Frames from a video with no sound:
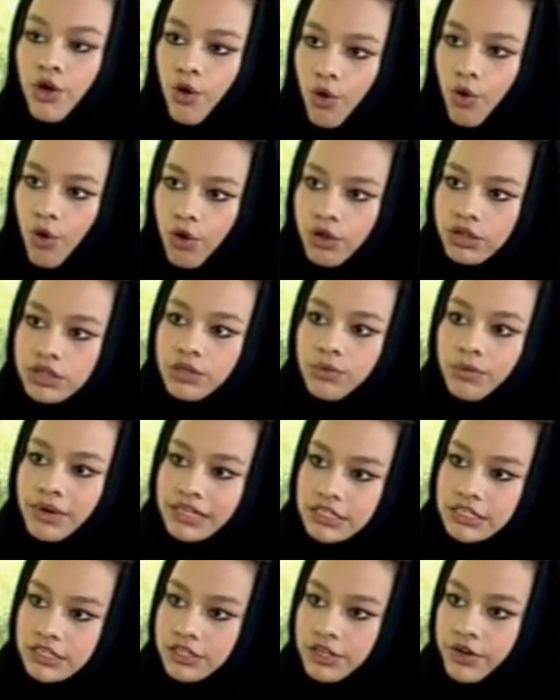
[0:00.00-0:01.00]
all the way
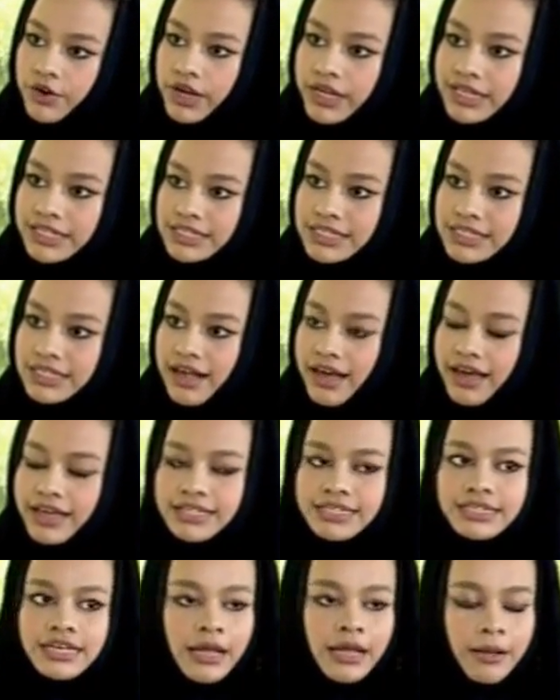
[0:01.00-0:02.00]
till you're inside,